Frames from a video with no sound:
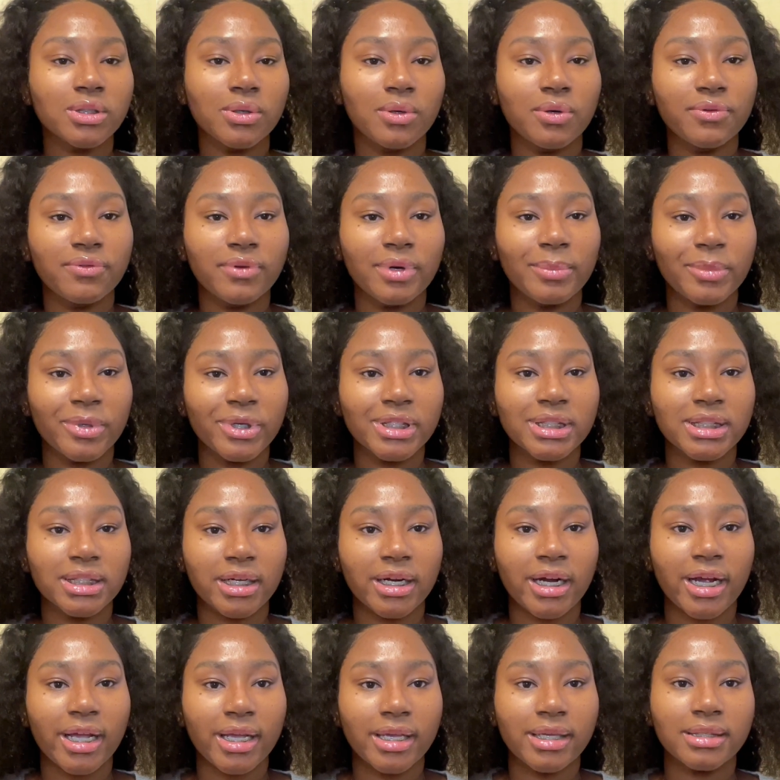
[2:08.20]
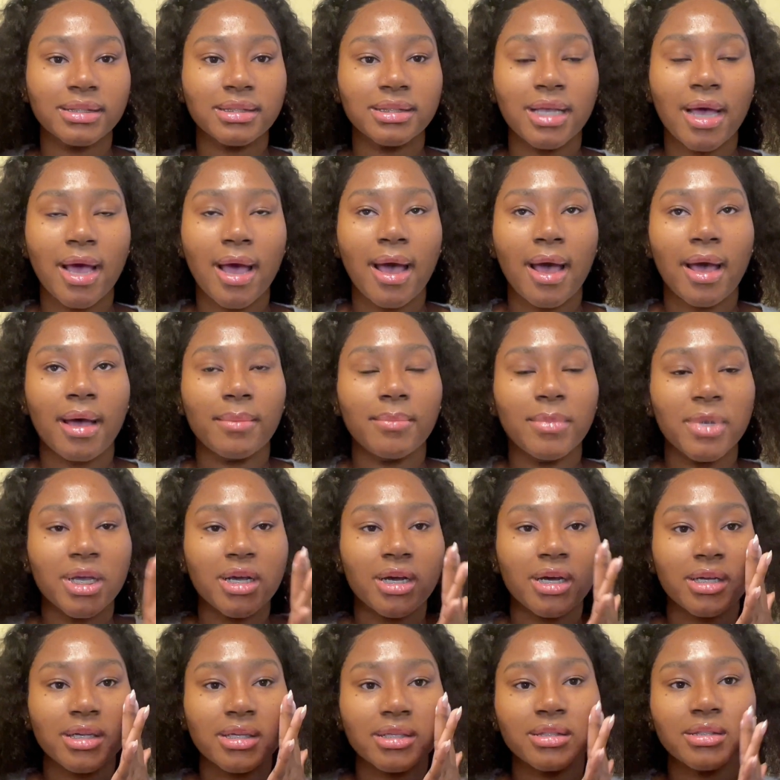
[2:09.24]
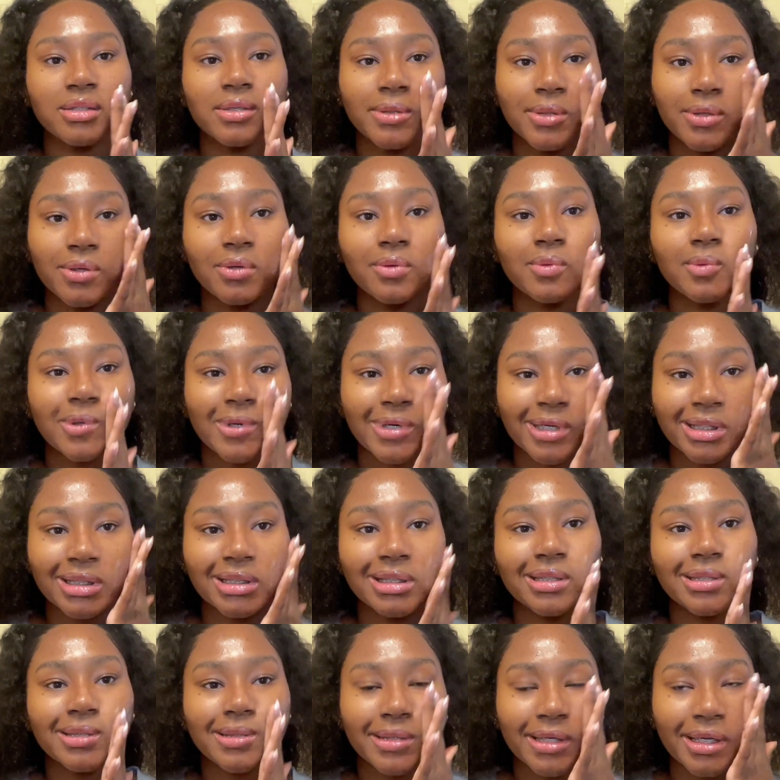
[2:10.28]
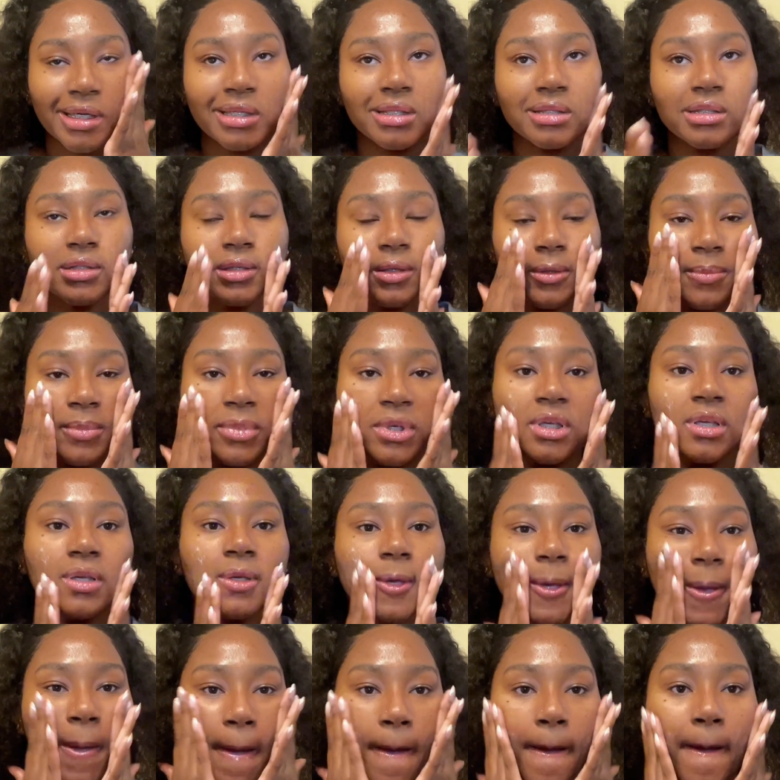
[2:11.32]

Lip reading: over moisturize because you don't want your skin to be